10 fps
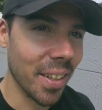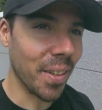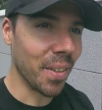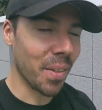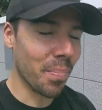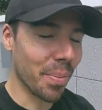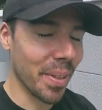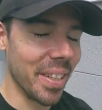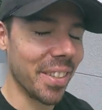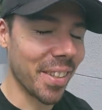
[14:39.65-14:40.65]
All the
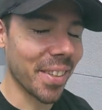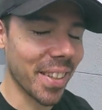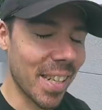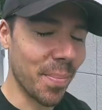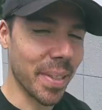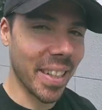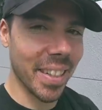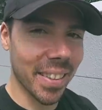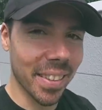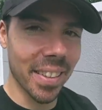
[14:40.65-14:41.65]
breeze is coming
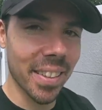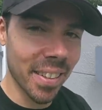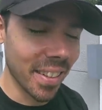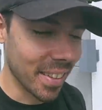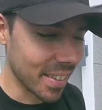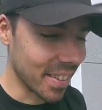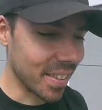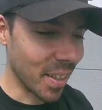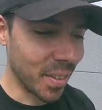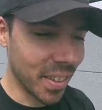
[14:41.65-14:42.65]
in.
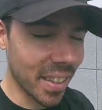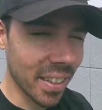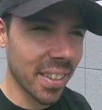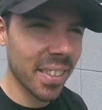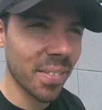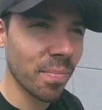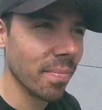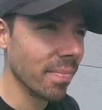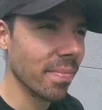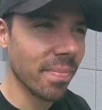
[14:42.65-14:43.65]
Salty.
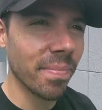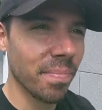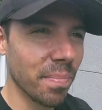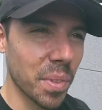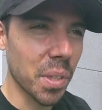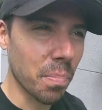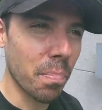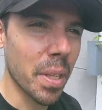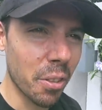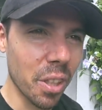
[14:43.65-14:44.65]
Just
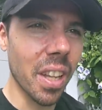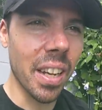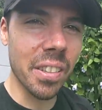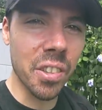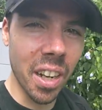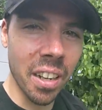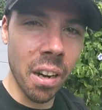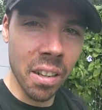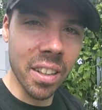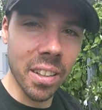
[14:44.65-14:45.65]
mineralized,
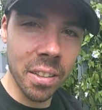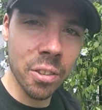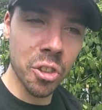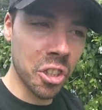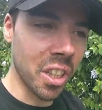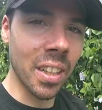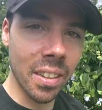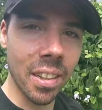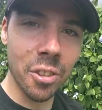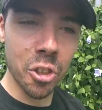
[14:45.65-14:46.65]
ionic shit
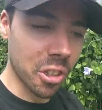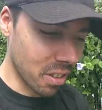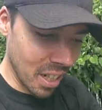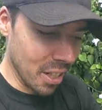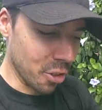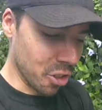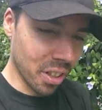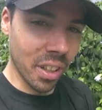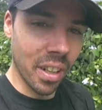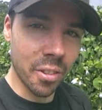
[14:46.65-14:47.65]
that just heals
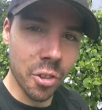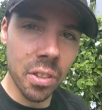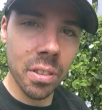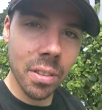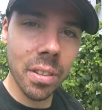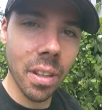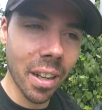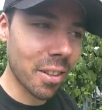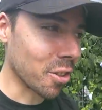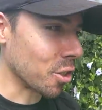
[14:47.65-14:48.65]
your lungs.
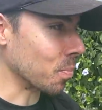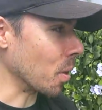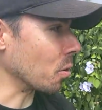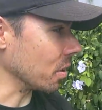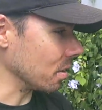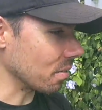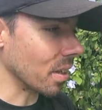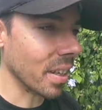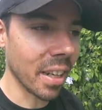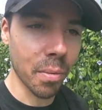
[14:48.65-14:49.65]
I could smoke
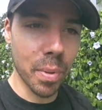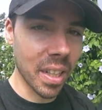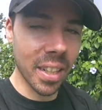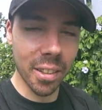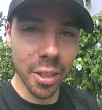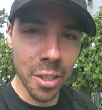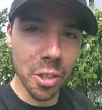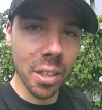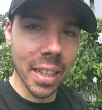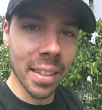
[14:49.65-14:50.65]
right now and be healed
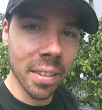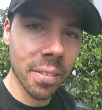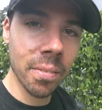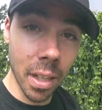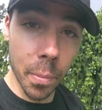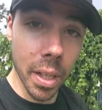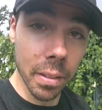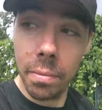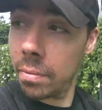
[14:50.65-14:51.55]
instantly. I might.